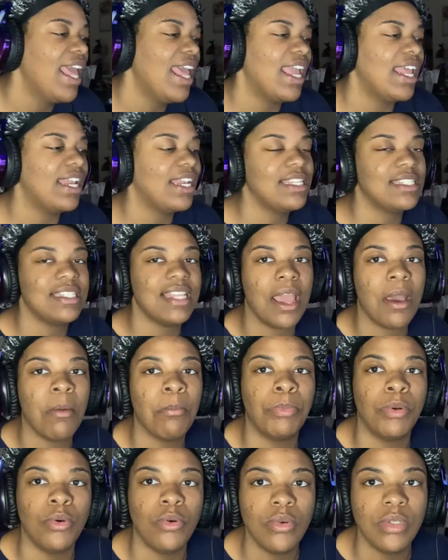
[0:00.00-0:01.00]
in these damn
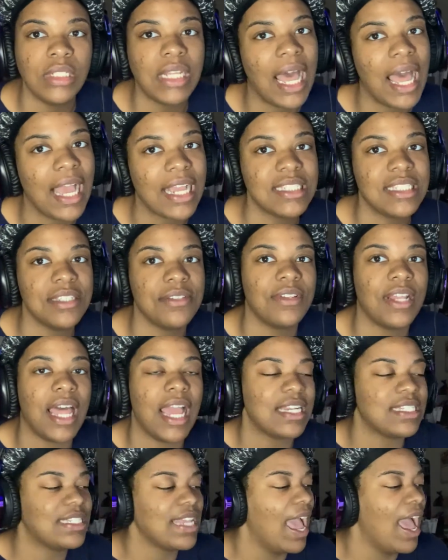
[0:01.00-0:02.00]
boondocks of
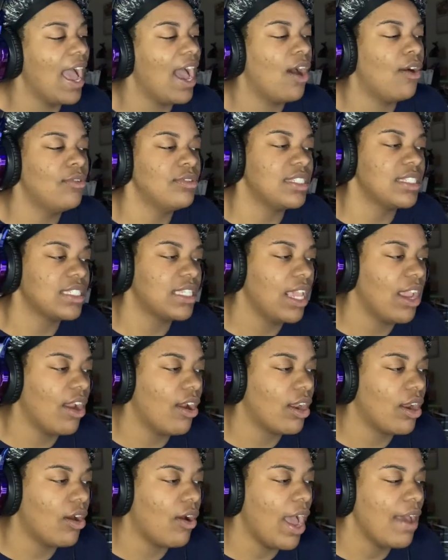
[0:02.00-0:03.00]
like towns and
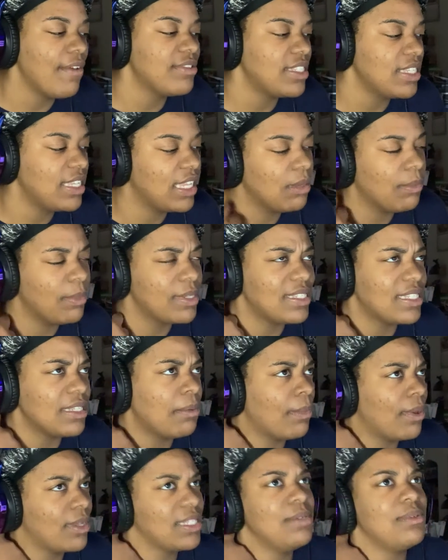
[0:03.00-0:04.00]
carrying on. I've seen him in
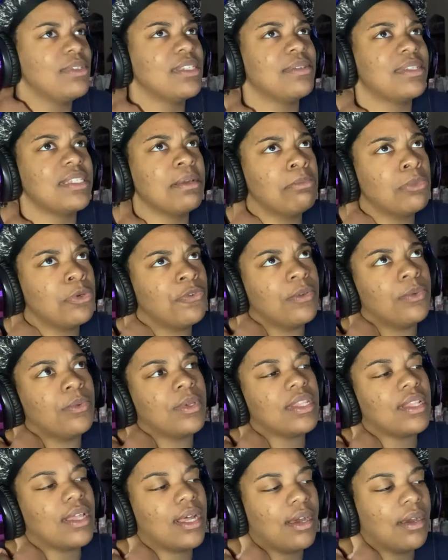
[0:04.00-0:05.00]
something else. He was in some movie
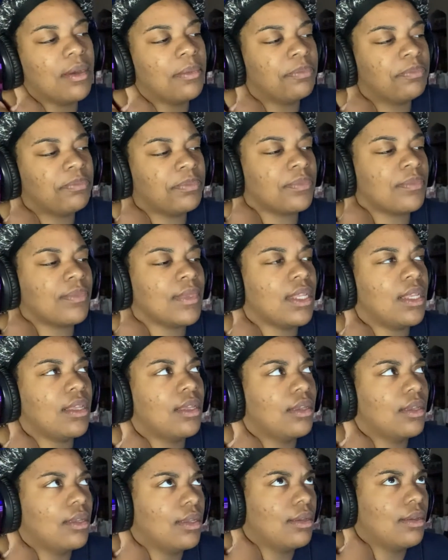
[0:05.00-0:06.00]
with um
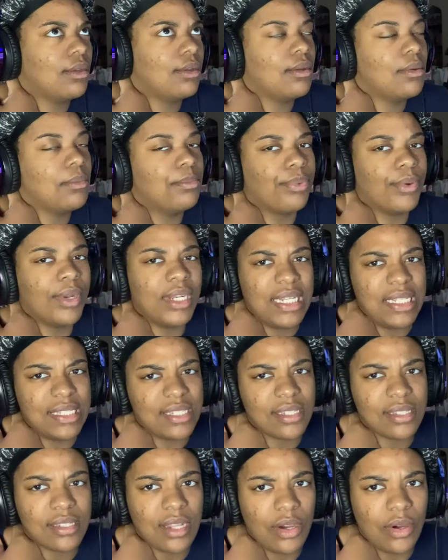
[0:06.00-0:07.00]
Brittany
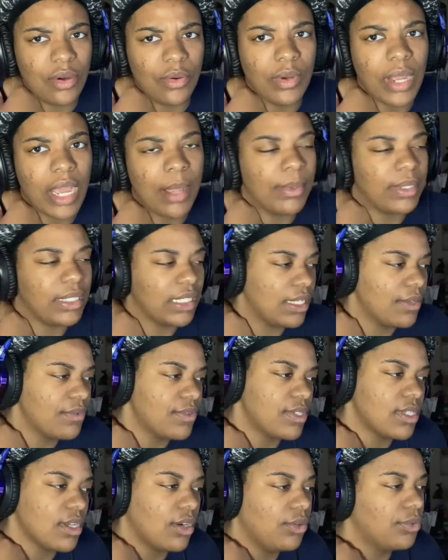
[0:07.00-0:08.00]
Snow, I believe.
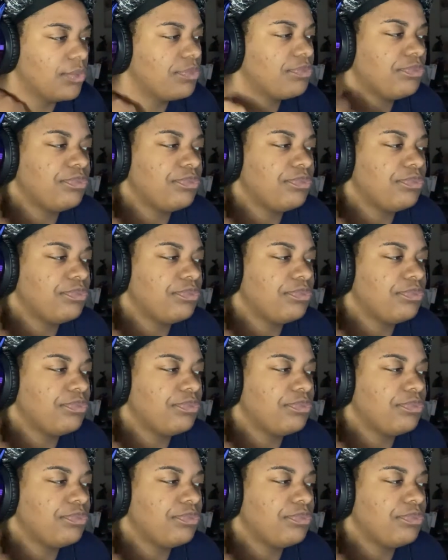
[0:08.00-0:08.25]
So